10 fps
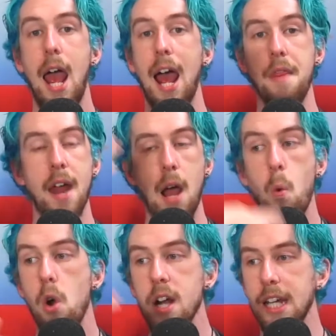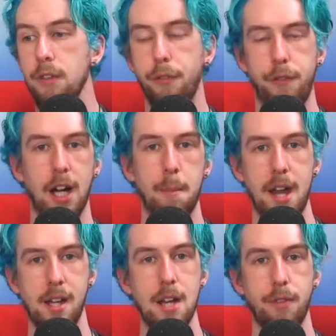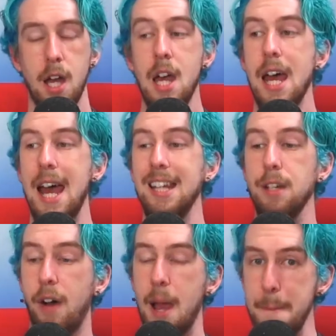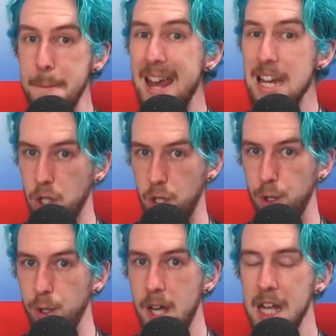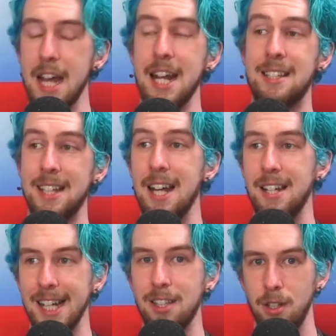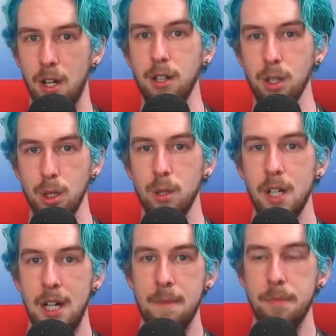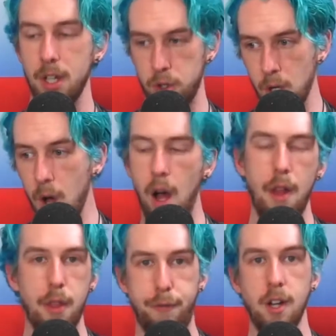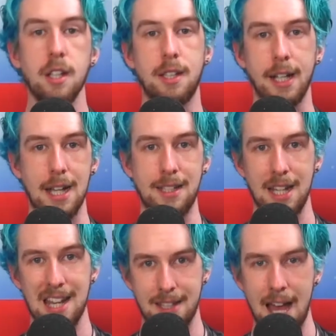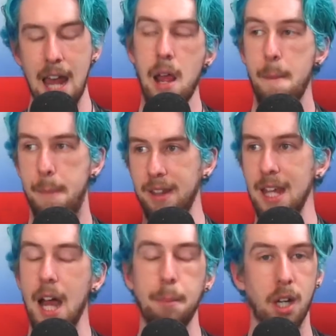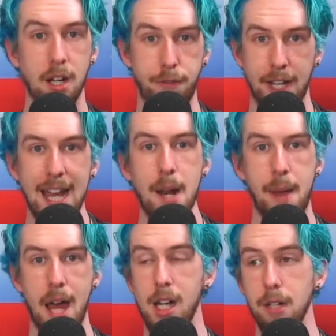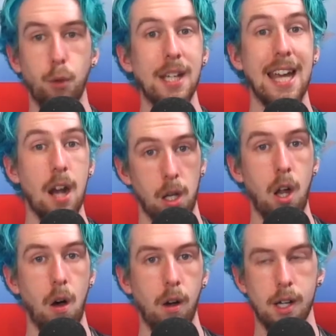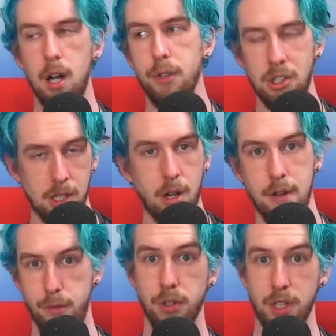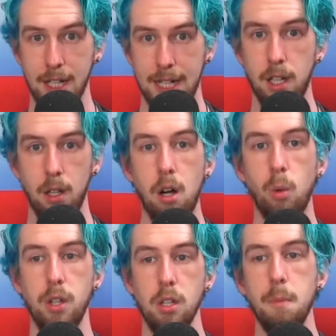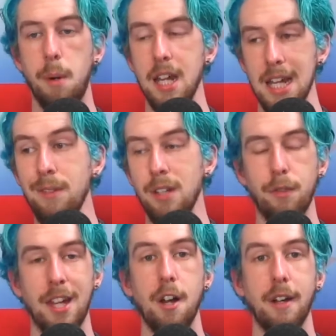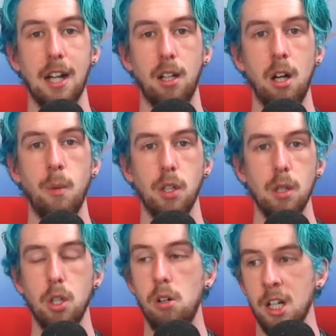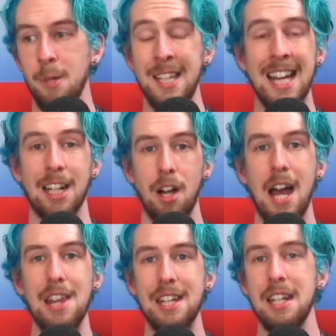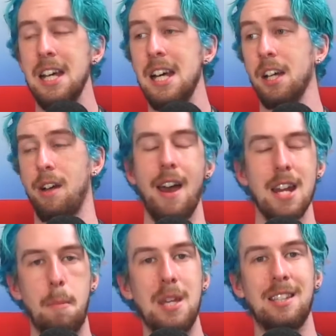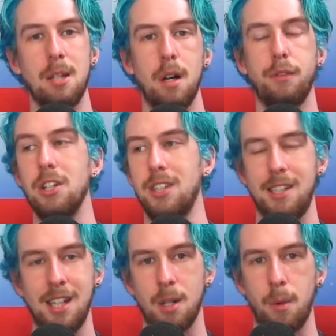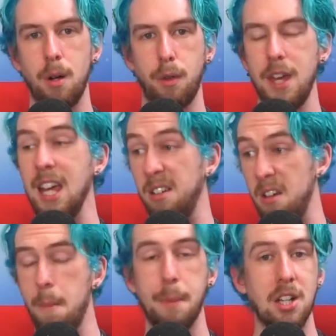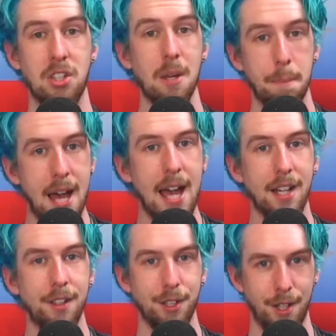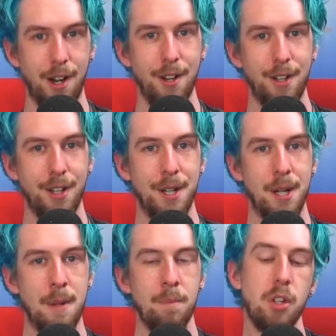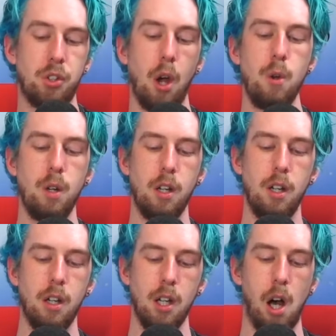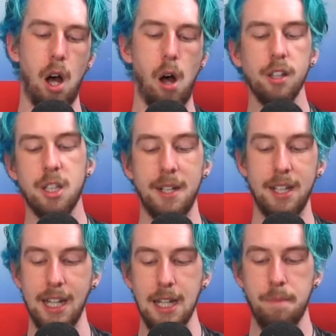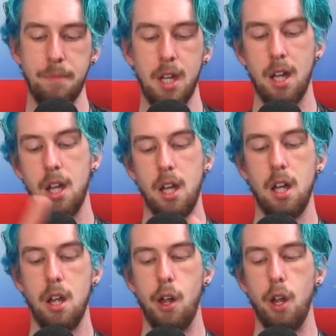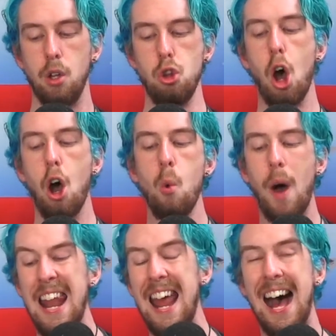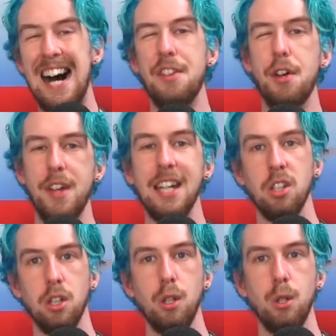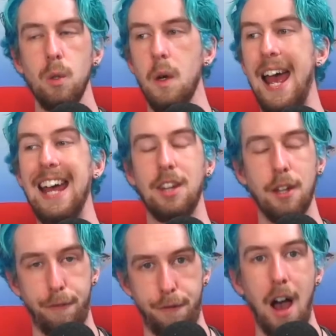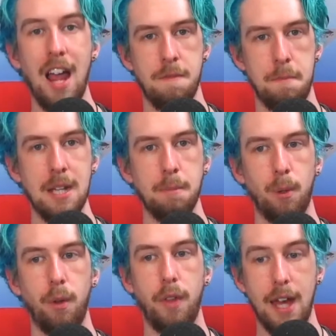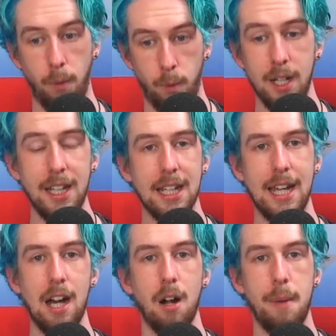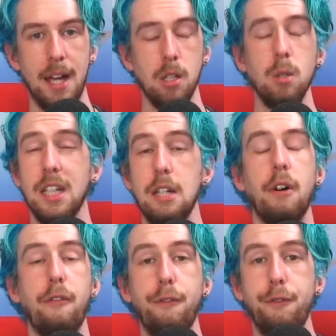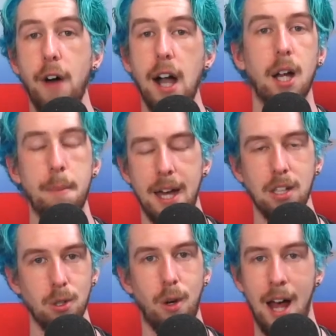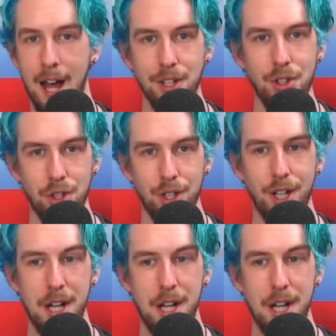And then I wouldn't give a fuck about it ever. And if I met you and I started to get to know you, sure, the first thing I see is that, but then I'm going to forget about it if we get along. Obviously, not everyone's going to get along with you, but even if they don't get along with you, you're going to be that guy that kind of pissed them off because they said the wrong thing, not because of your back, So ultimately, no one other than you and the 5 people that really care about you give a fuck about your hunch.